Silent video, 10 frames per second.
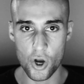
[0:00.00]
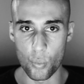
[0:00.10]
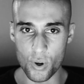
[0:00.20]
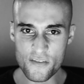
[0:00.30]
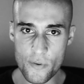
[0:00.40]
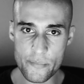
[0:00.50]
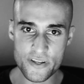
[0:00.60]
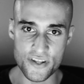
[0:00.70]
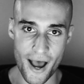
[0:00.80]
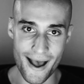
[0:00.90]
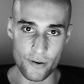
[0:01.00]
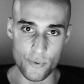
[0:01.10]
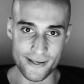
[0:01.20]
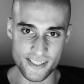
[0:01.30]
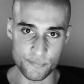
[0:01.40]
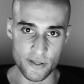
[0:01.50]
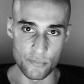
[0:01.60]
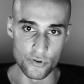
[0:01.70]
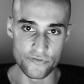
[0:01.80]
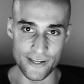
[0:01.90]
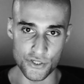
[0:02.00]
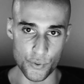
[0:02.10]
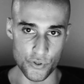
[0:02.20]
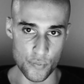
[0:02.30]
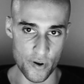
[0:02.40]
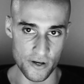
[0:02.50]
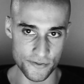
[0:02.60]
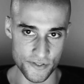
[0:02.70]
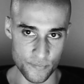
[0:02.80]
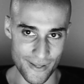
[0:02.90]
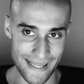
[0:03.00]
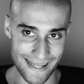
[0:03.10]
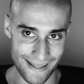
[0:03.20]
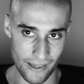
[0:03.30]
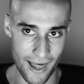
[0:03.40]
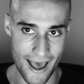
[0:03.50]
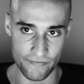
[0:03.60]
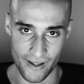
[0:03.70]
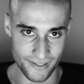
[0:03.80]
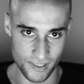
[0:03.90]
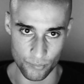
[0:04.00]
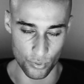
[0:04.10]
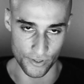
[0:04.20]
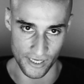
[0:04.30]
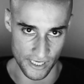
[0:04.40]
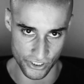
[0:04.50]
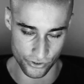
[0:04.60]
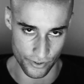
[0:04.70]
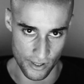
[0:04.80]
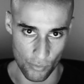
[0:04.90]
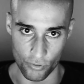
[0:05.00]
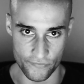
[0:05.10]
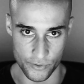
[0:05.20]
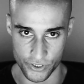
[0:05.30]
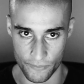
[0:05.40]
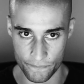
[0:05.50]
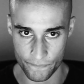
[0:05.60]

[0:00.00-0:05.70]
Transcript: What if when we die, we are simply moved into a new person, beginning their life at some point in history or the future?